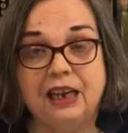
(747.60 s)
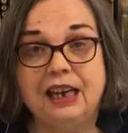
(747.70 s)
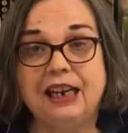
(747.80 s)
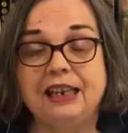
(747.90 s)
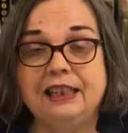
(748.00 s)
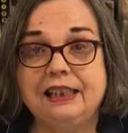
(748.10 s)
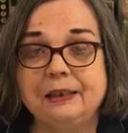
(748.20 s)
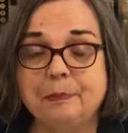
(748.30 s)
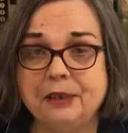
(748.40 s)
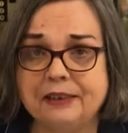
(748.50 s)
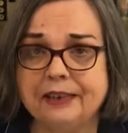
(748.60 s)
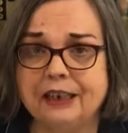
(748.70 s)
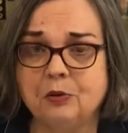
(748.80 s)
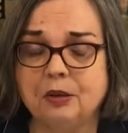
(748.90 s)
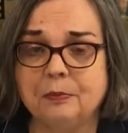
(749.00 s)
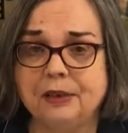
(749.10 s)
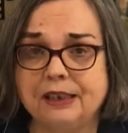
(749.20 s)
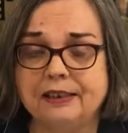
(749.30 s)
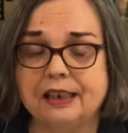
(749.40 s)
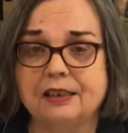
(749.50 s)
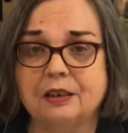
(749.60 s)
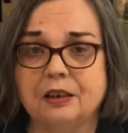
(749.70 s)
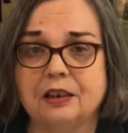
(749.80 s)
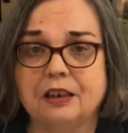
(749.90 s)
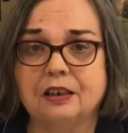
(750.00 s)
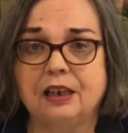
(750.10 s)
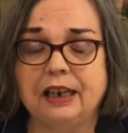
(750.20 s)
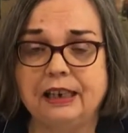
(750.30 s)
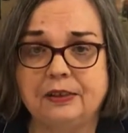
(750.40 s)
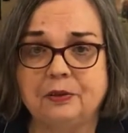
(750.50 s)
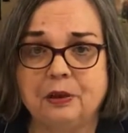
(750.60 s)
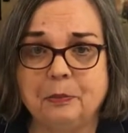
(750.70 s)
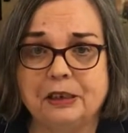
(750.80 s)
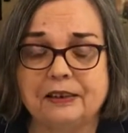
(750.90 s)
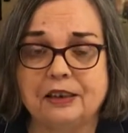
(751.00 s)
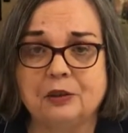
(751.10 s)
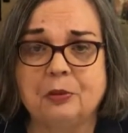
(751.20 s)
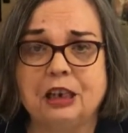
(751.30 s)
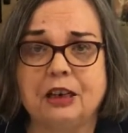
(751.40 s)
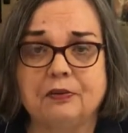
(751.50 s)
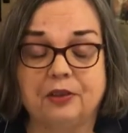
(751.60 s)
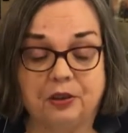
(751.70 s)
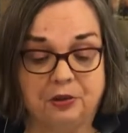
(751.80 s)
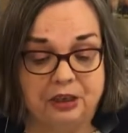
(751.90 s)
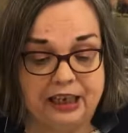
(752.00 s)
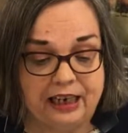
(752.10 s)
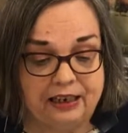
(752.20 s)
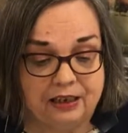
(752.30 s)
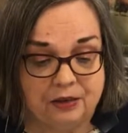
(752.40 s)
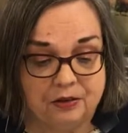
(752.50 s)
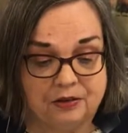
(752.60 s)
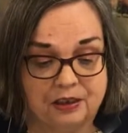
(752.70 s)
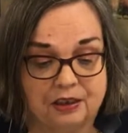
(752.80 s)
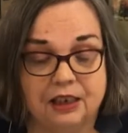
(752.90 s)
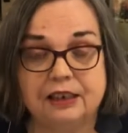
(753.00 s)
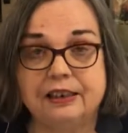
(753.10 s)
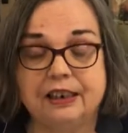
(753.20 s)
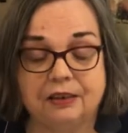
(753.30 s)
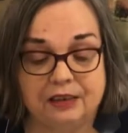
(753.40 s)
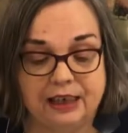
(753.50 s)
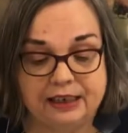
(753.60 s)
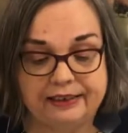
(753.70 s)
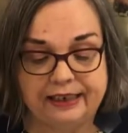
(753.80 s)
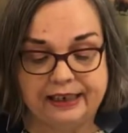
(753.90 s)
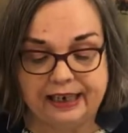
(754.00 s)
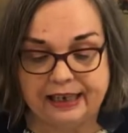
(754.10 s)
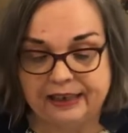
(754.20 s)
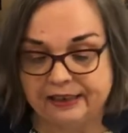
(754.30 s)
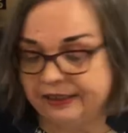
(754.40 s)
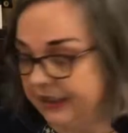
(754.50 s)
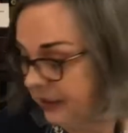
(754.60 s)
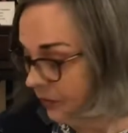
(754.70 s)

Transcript: And this business, ice cream business, went on for 38 years until 1918.